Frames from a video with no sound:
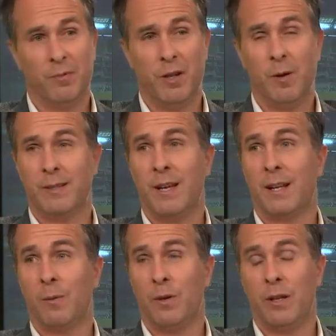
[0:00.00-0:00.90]
you know
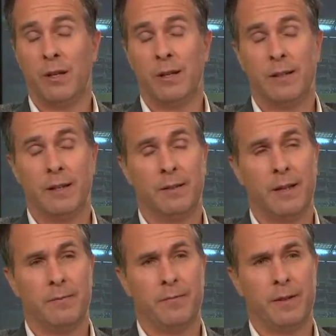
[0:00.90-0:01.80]
exactly what you're going to
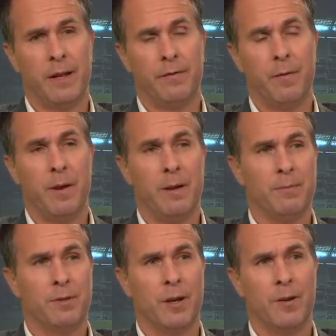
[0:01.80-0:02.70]
get get from
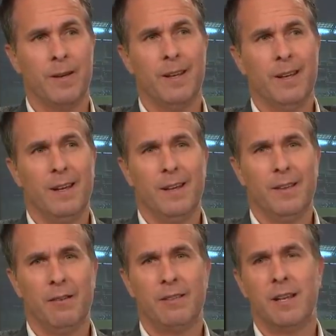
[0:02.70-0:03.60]
him. So
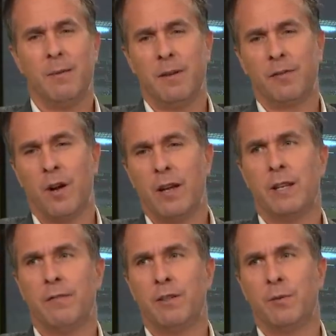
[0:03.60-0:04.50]
they're a team that's got
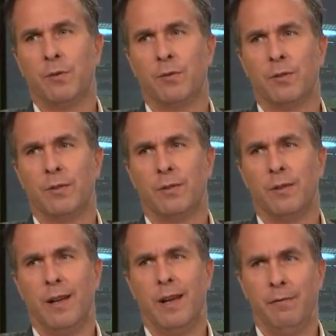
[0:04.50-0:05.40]
individuals
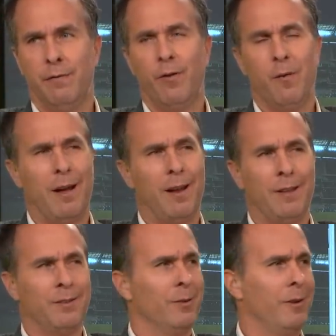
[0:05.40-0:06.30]
in form. I,
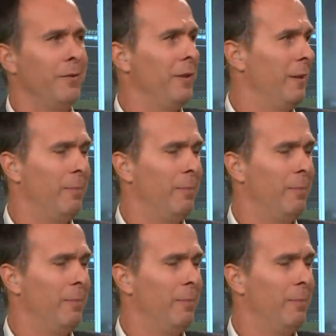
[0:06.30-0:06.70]
I still don't think they